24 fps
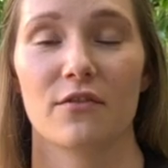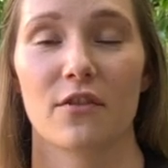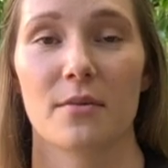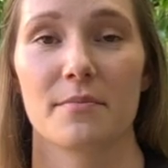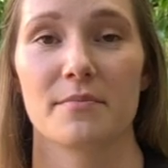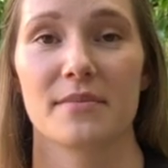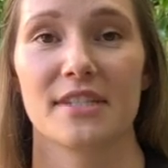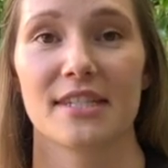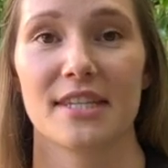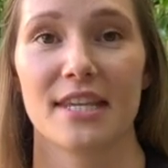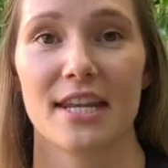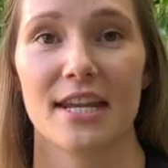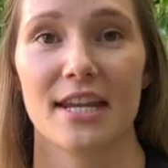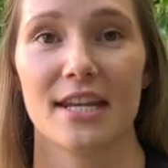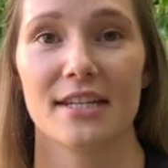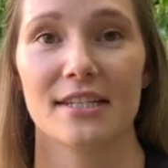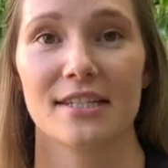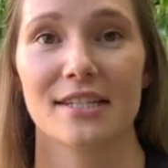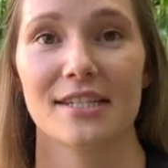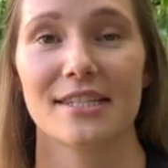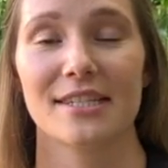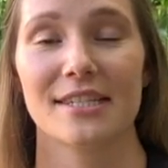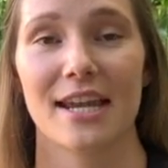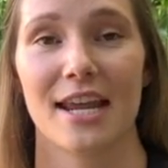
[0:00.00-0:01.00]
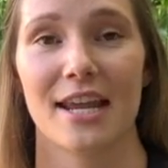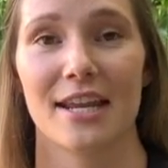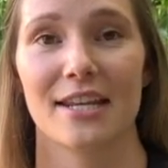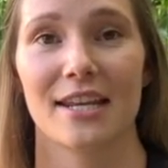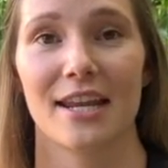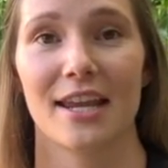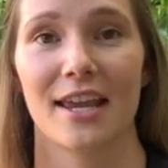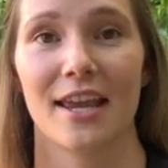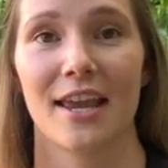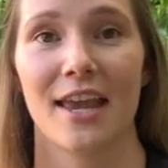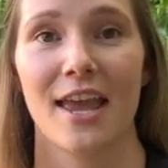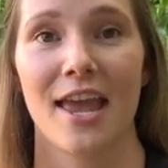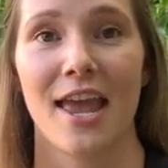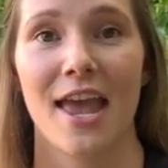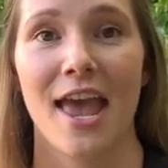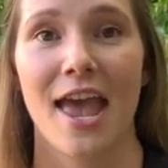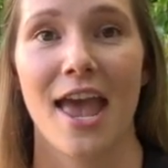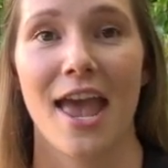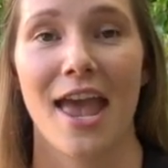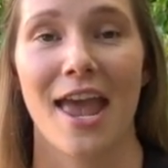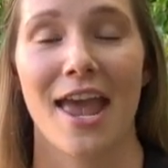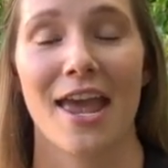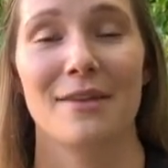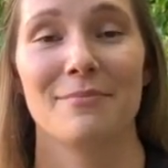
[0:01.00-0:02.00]
from sitting to standing,
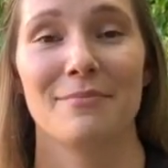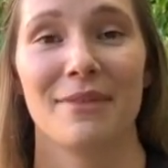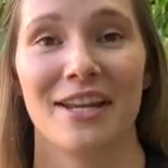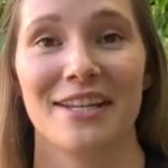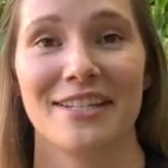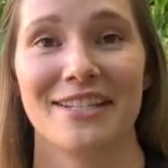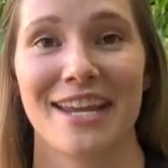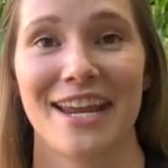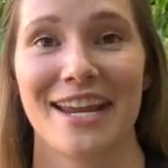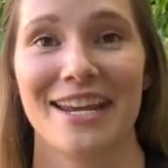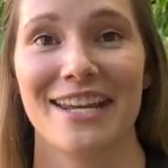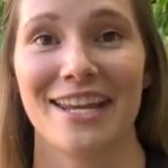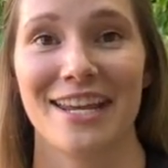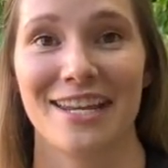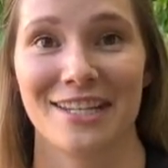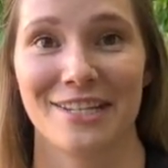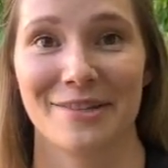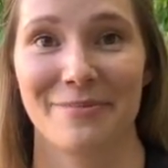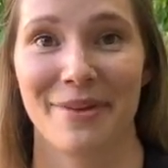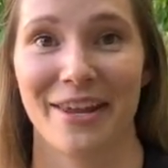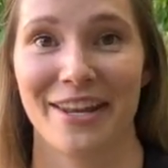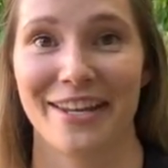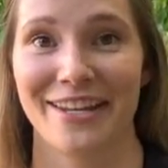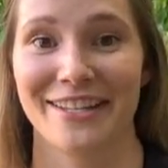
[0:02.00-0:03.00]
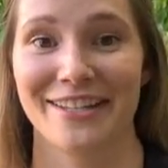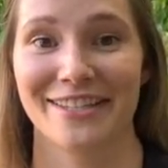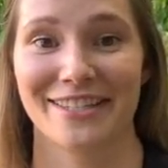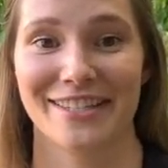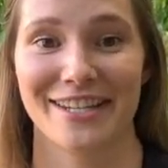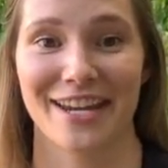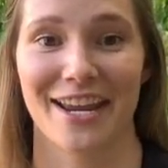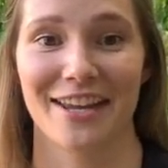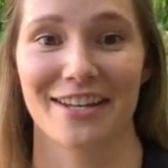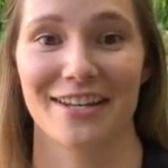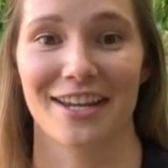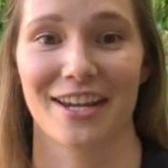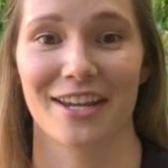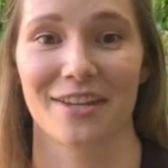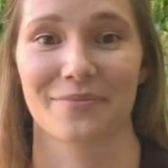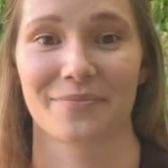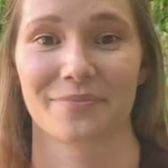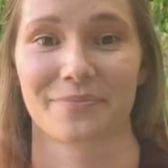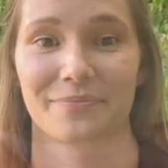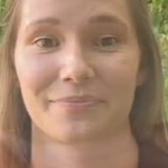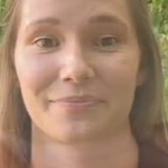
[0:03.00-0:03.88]
and maintain independent standing,